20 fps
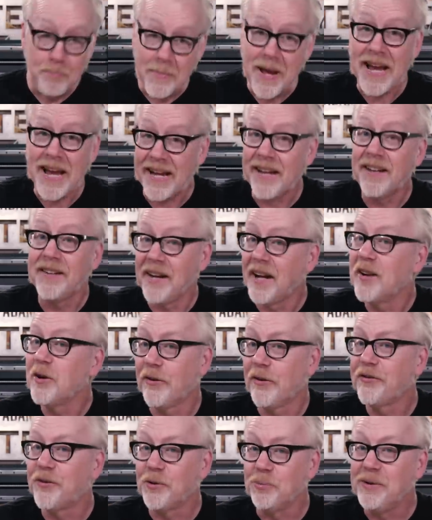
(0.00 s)
And I
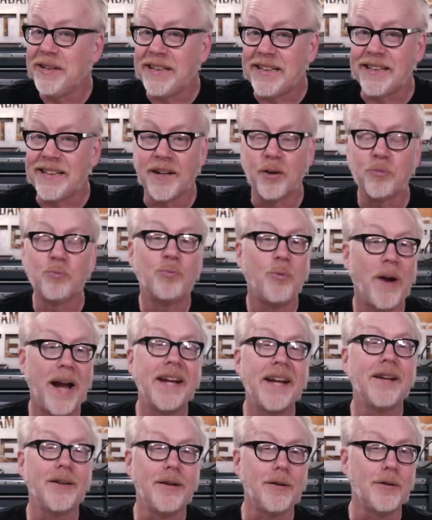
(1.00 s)
also need a
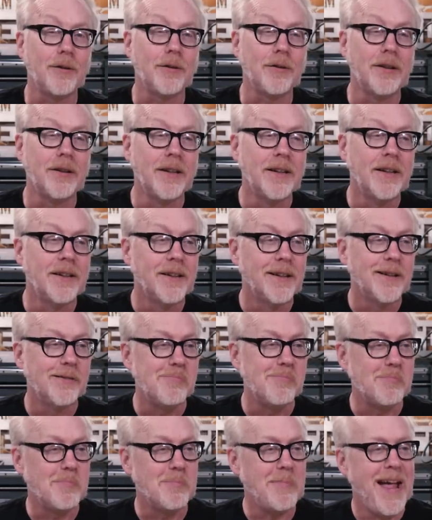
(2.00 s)
regular
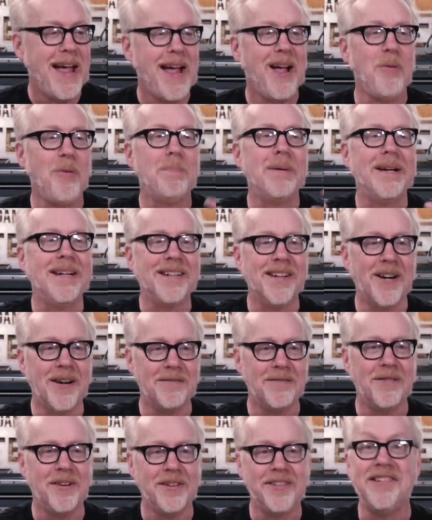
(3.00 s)
helping
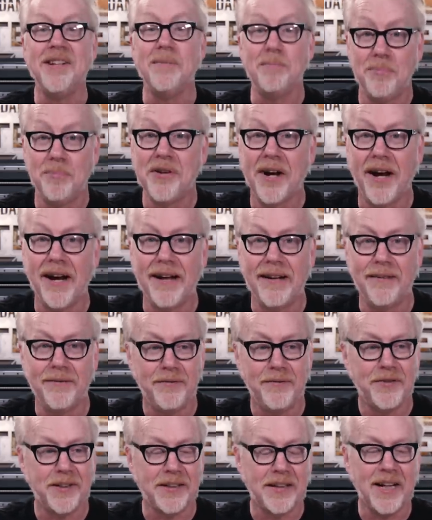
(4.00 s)
of a deep dive
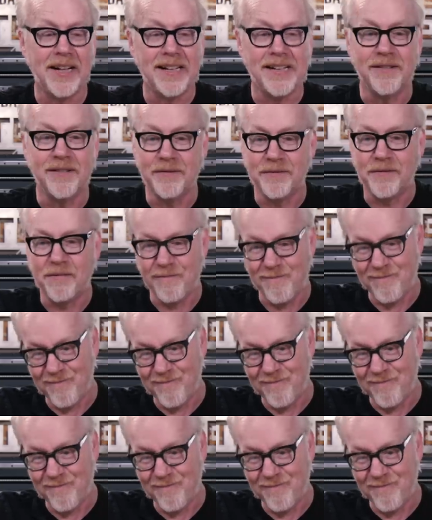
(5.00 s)
to kind of